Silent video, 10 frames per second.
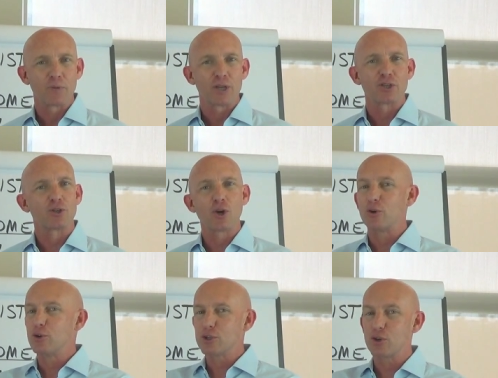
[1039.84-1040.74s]
So
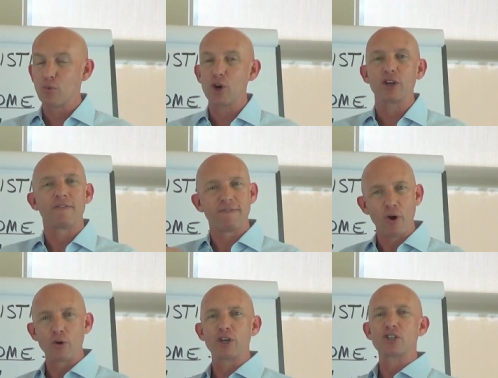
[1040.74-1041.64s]
don't use the word.
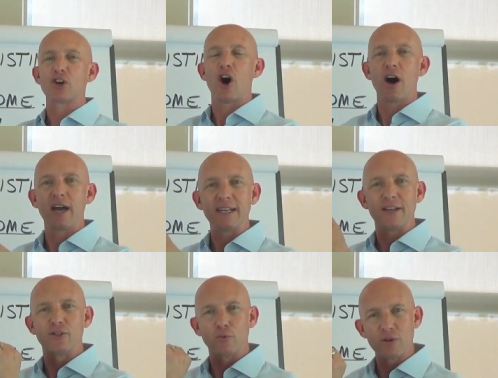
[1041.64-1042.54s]
Focus on
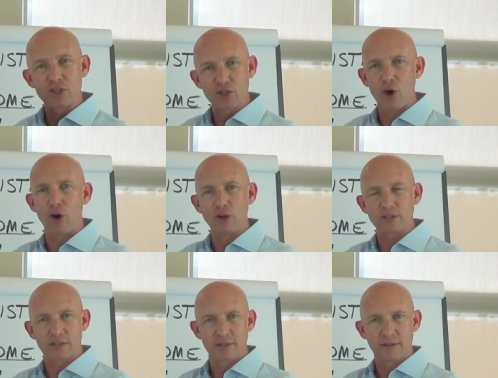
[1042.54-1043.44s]
the
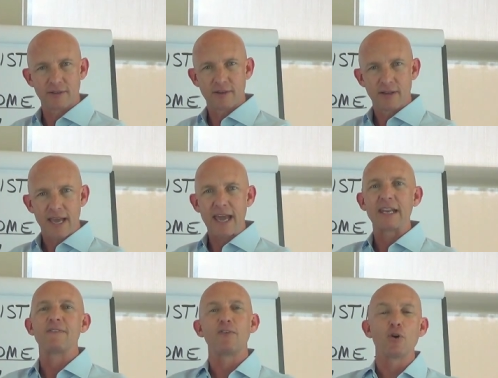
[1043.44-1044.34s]
result and
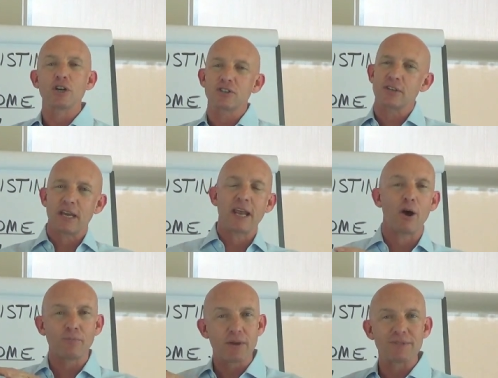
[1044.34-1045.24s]

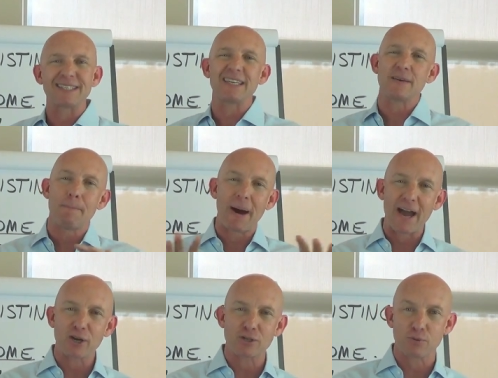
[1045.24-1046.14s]
help them see the
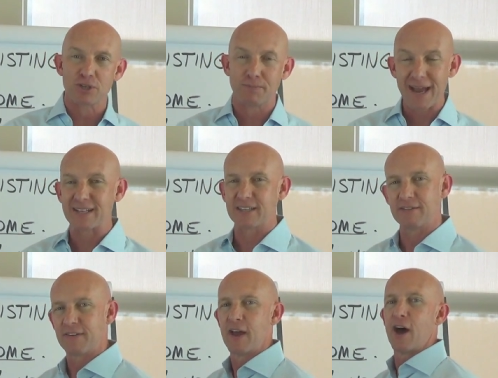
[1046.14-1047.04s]
buyer's
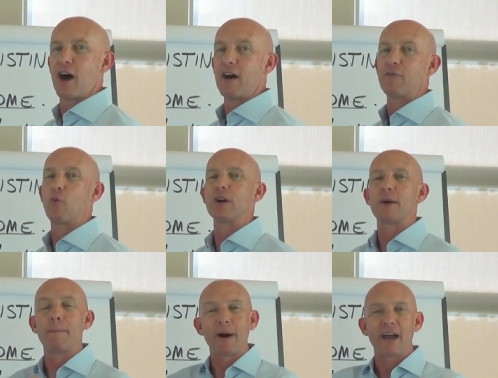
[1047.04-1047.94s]
perspective of what
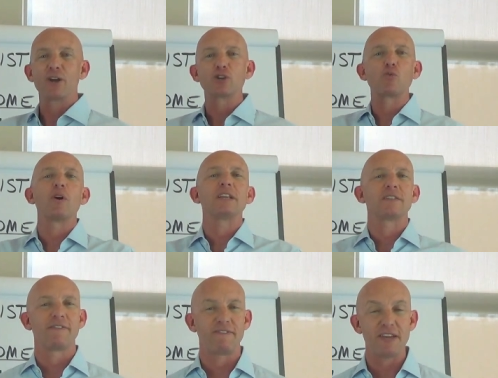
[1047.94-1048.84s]
a buyer is wanting
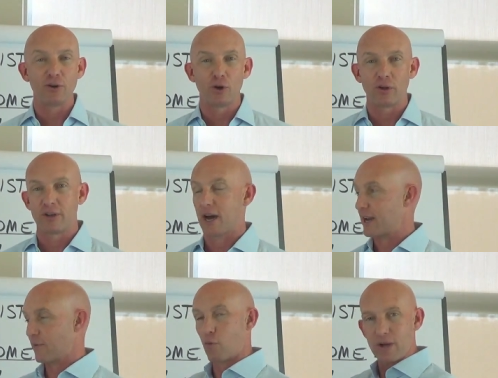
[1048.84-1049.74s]
to feel,
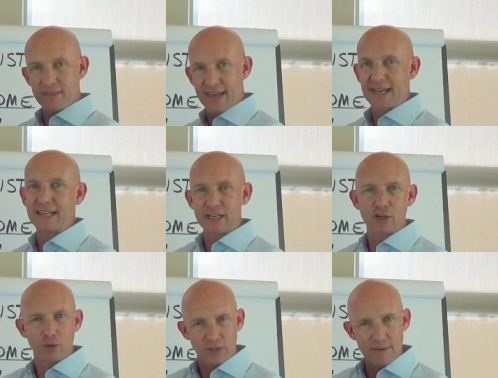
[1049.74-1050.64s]
not of what they need to
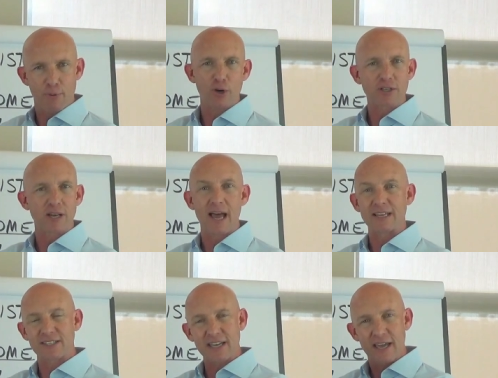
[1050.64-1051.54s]
do.
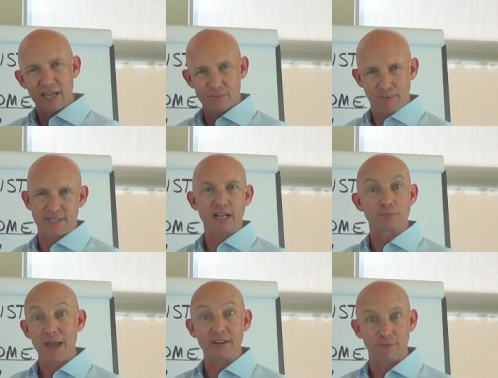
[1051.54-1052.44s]
Depersonalizing sounds
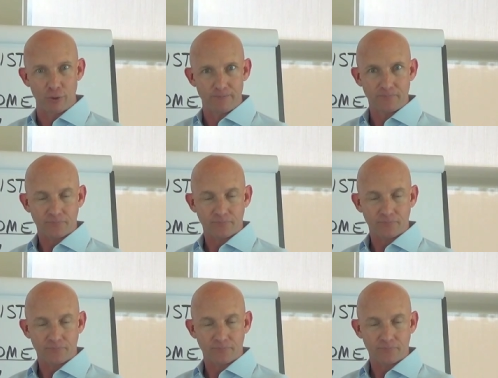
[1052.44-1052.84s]
painful.